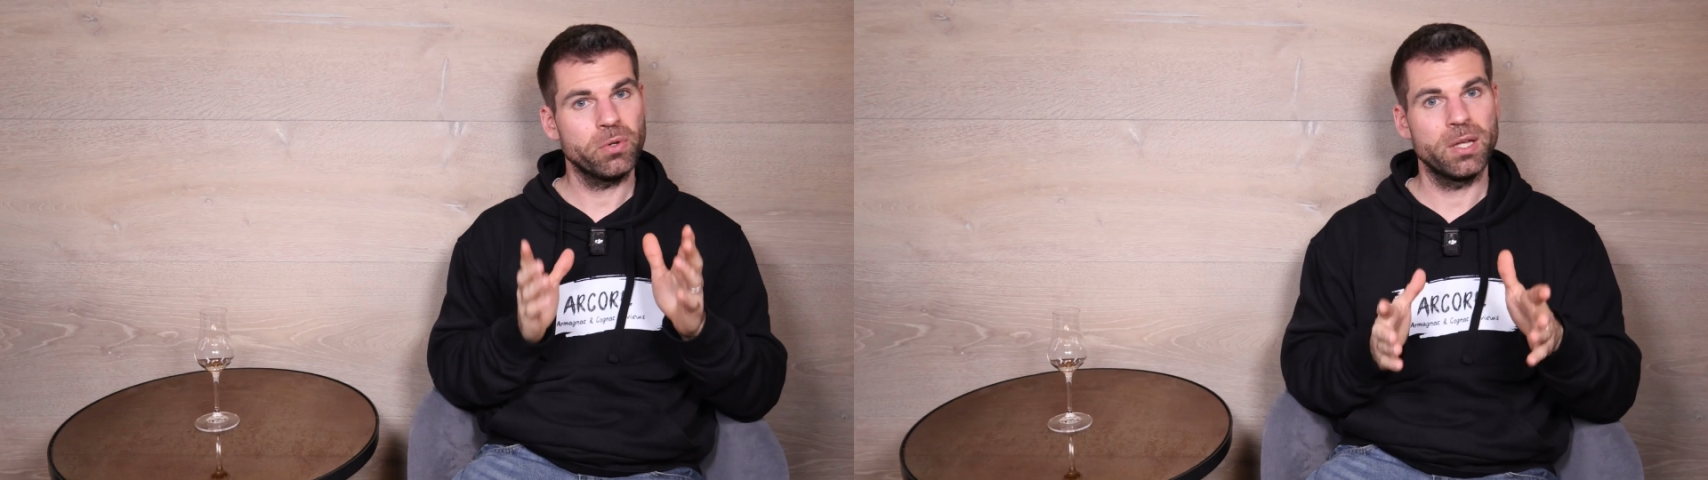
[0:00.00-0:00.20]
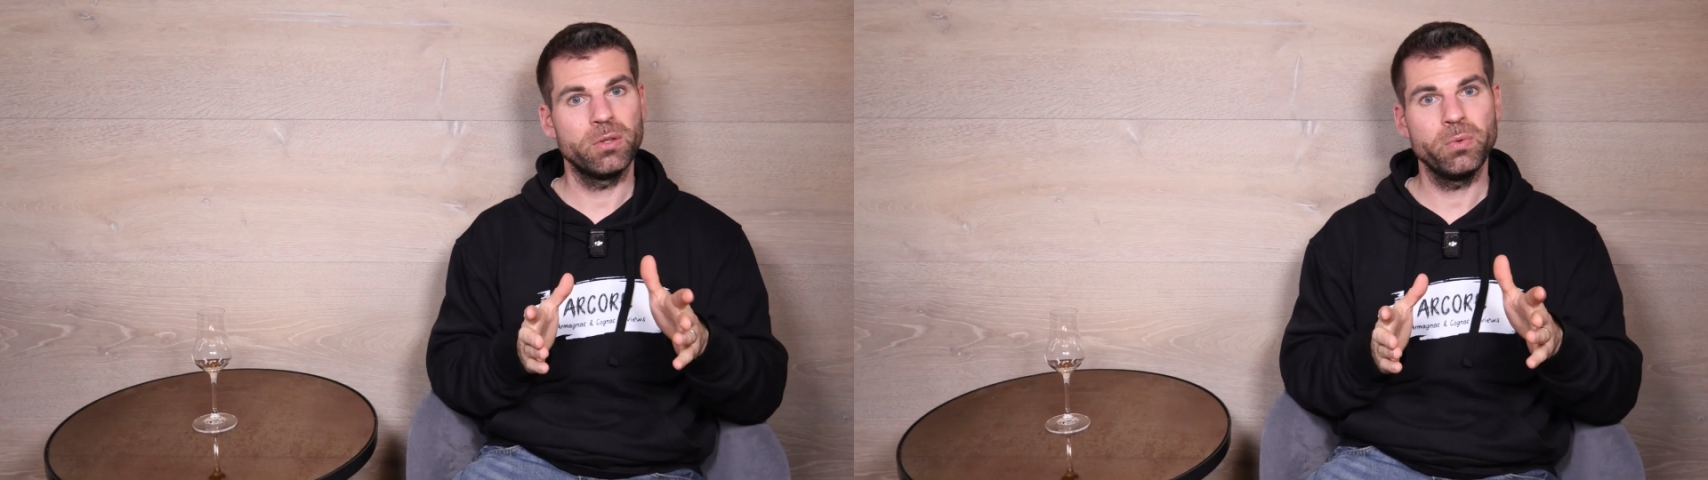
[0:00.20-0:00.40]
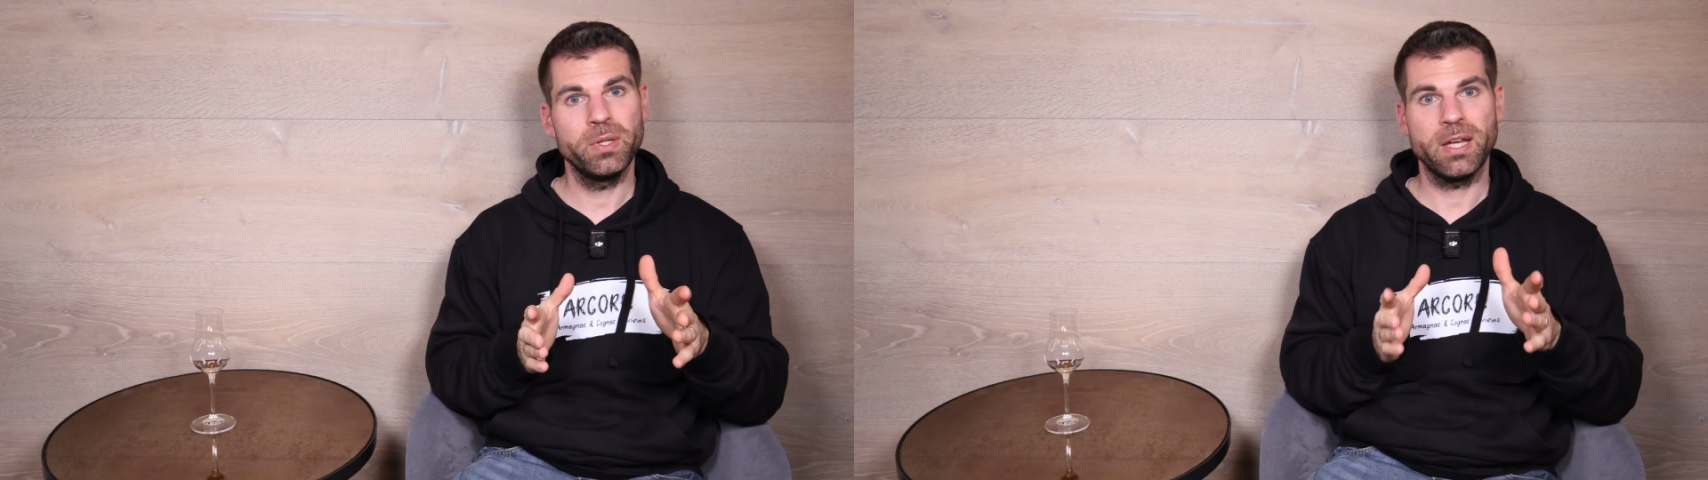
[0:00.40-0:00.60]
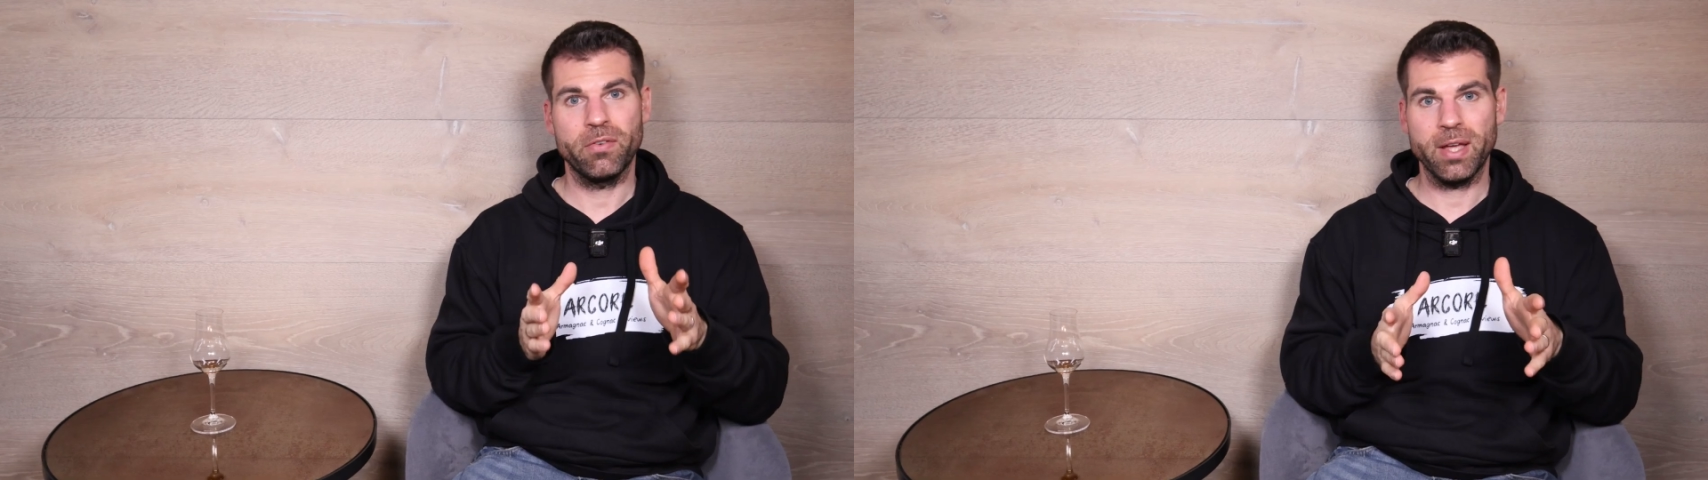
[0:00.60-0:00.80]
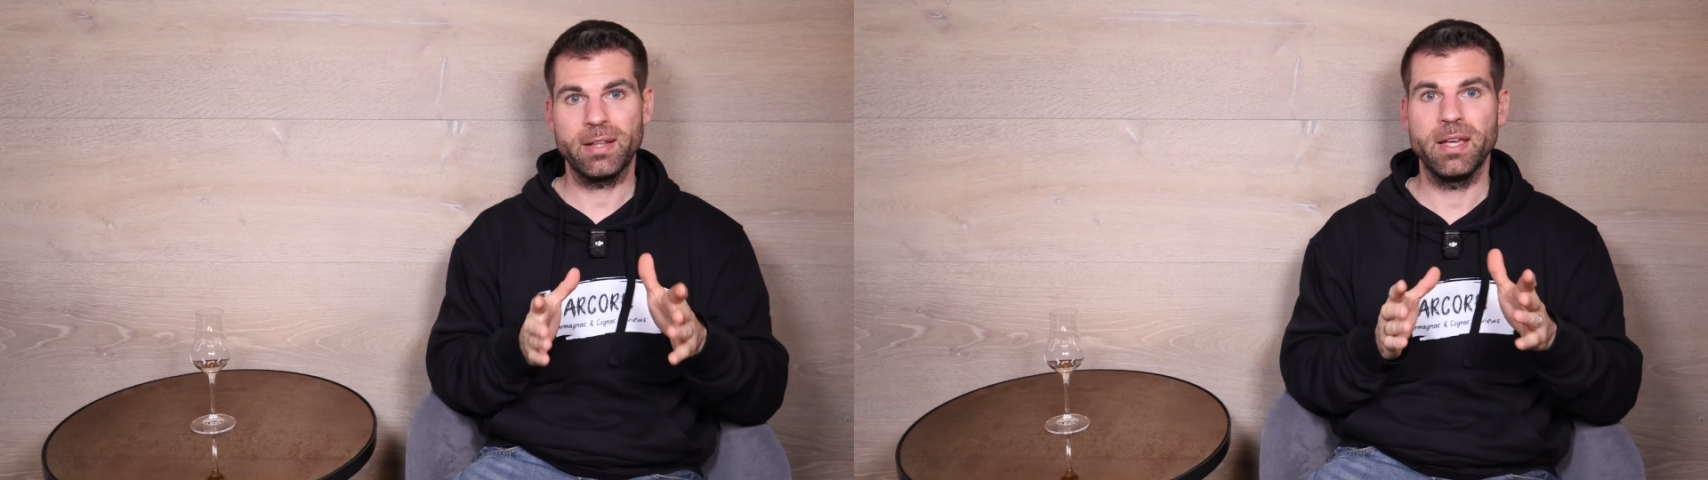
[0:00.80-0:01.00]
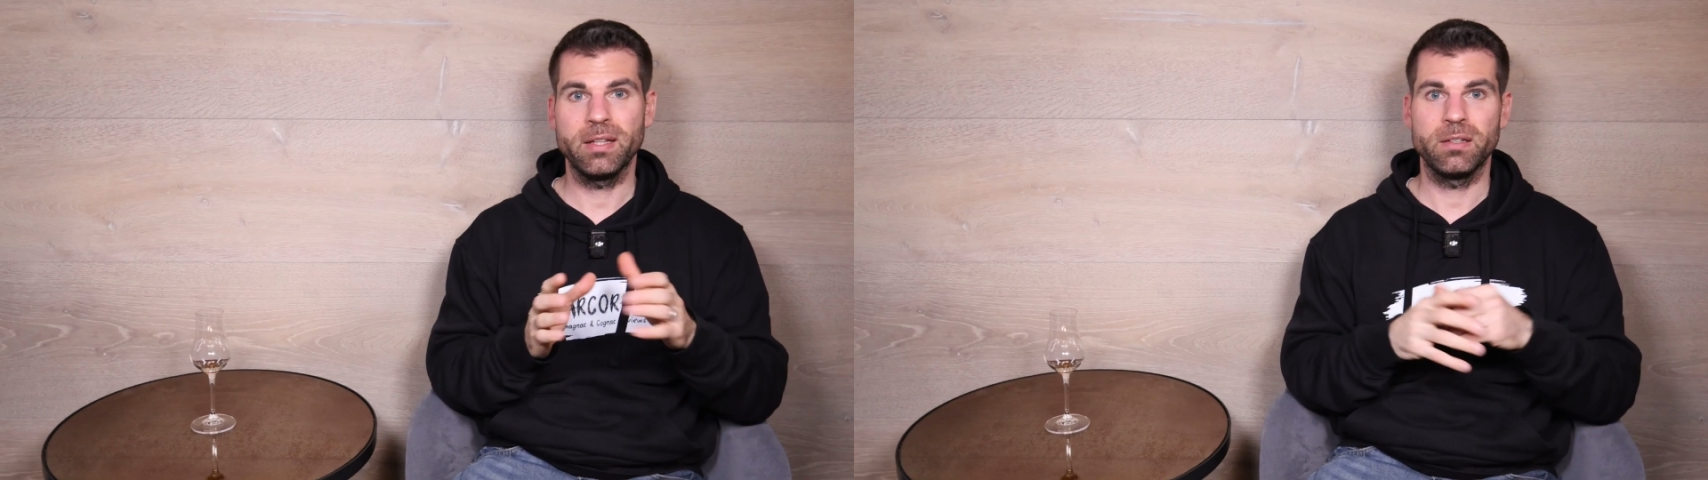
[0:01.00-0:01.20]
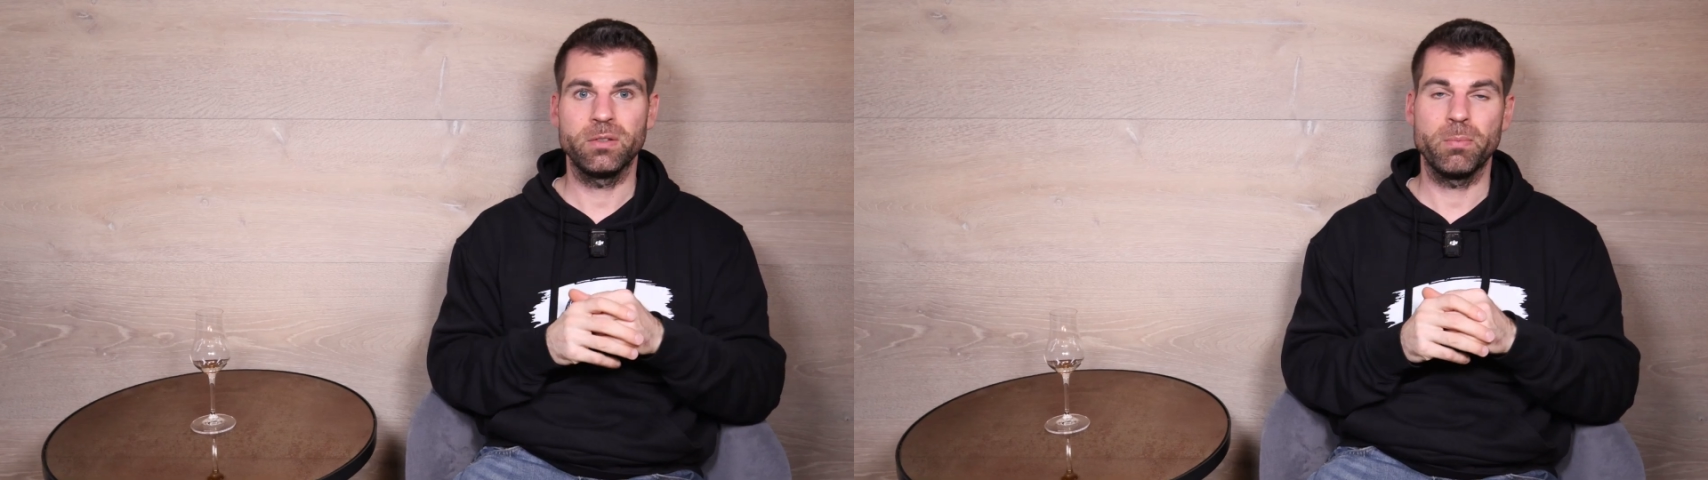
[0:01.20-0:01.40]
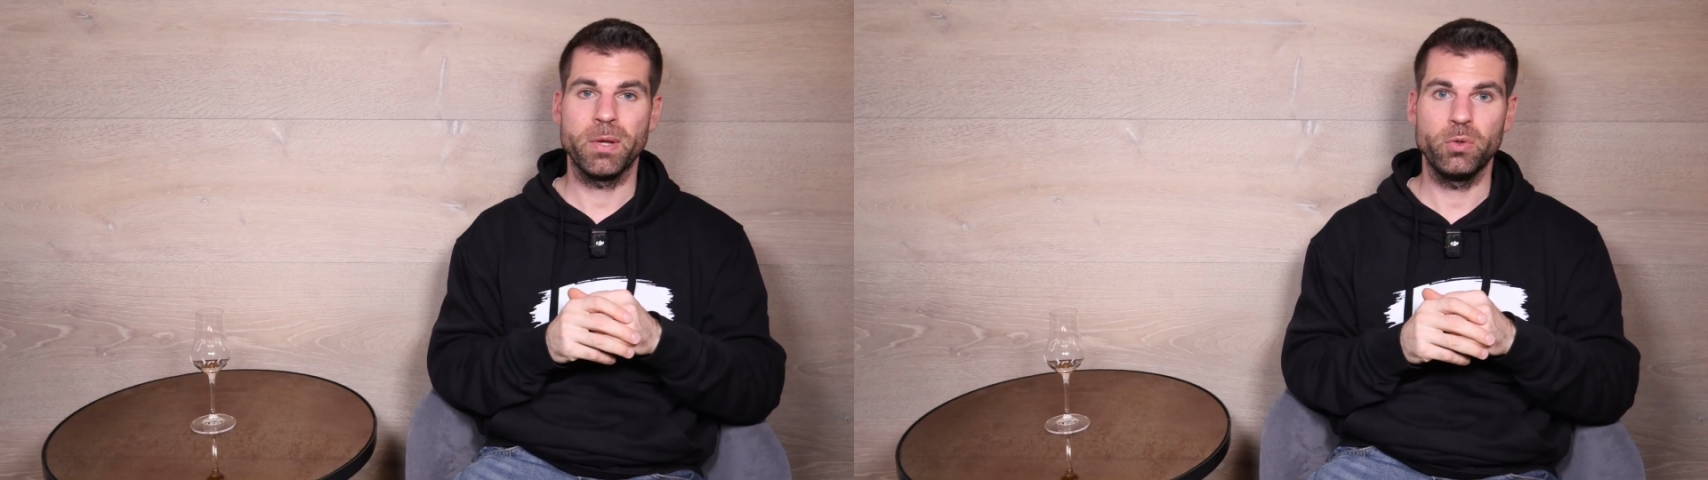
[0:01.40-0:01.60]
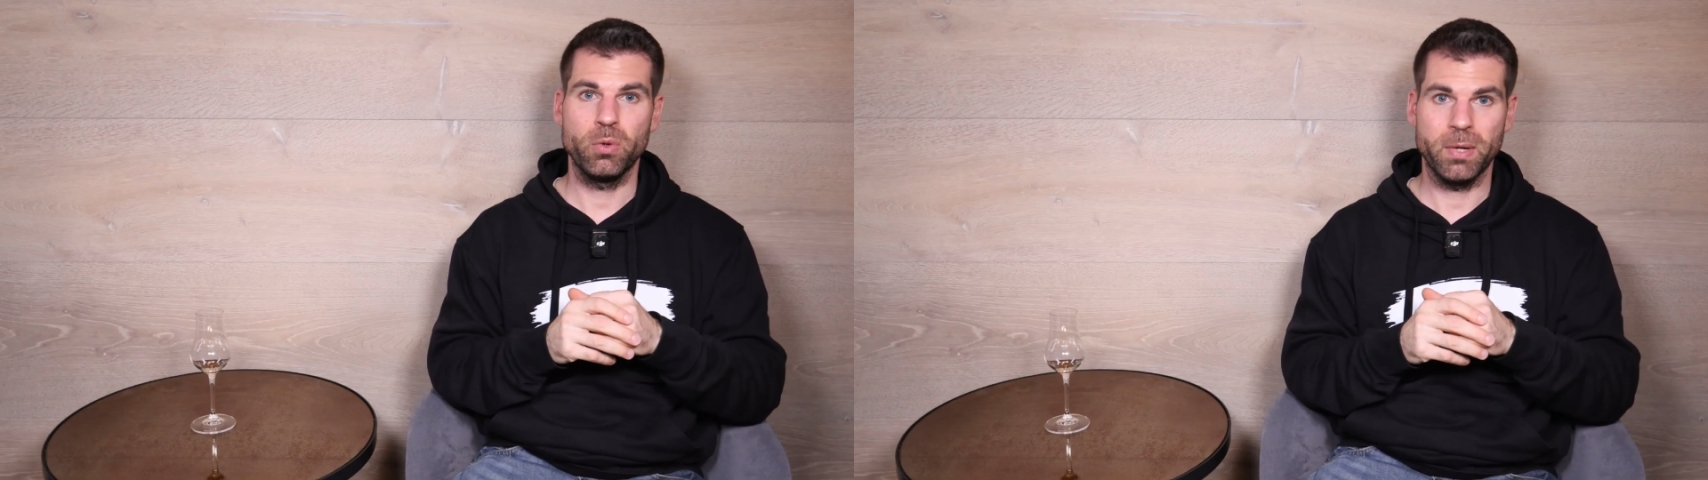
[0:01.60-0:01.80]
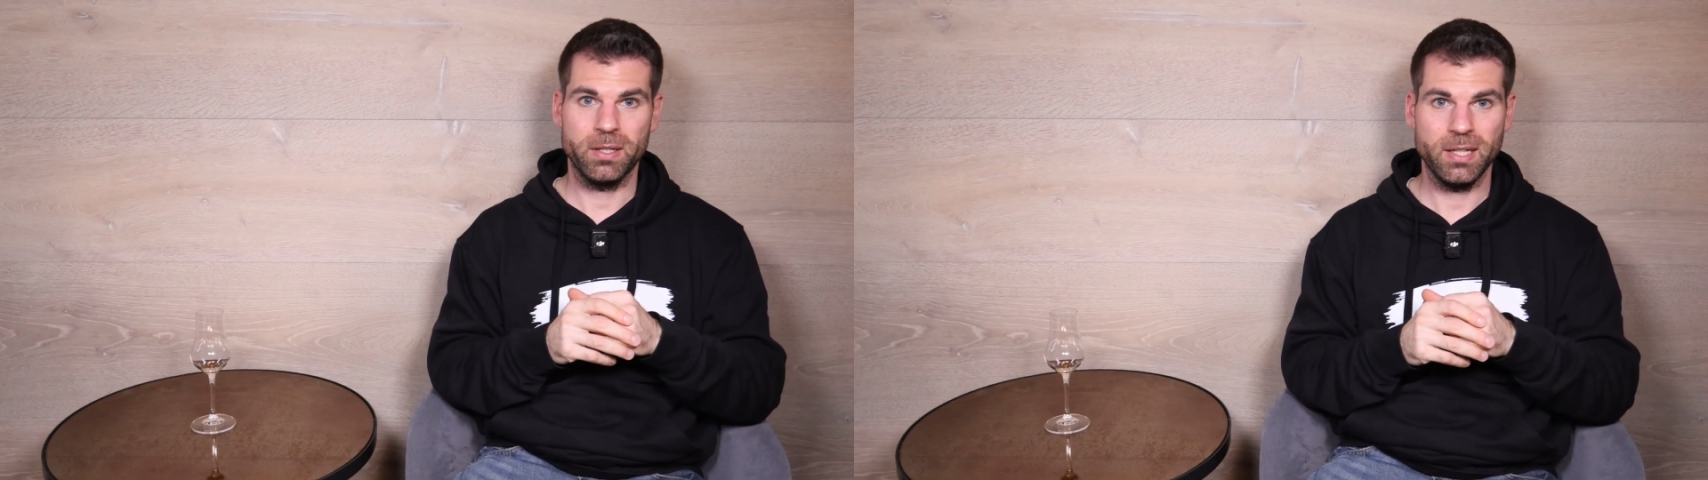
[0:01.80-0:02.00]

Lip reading: you can do it directly at the Domaine du Berdet.